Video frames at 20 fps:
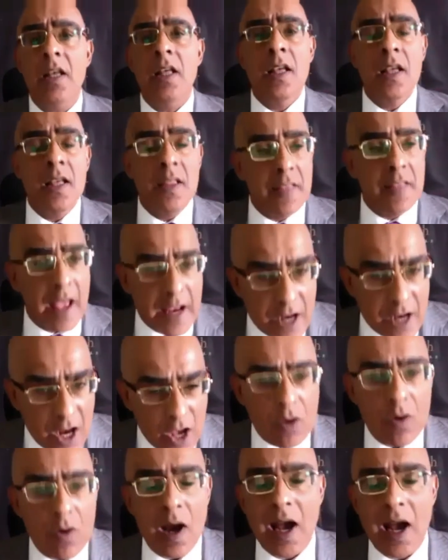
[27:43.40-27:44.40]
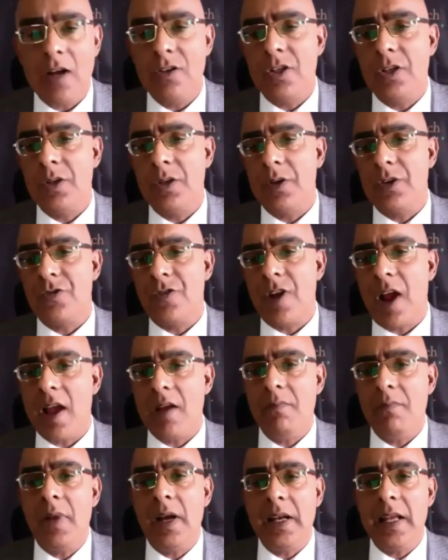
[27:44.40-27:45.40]
They know how to attract
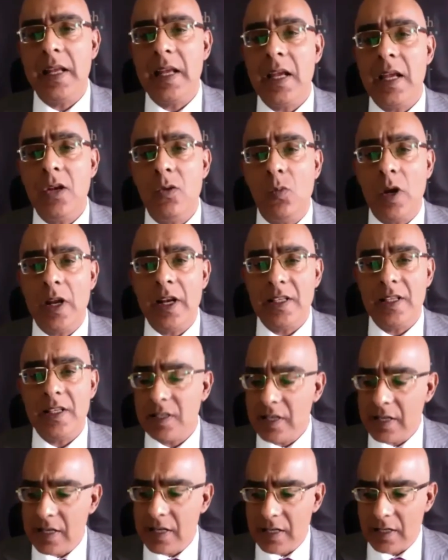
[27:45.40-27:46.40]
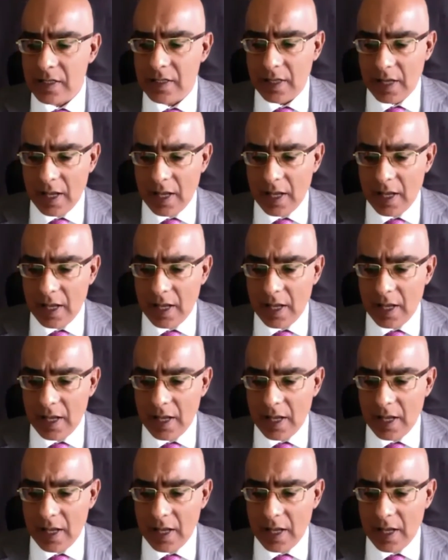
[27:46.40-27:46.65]
money in when it's needed.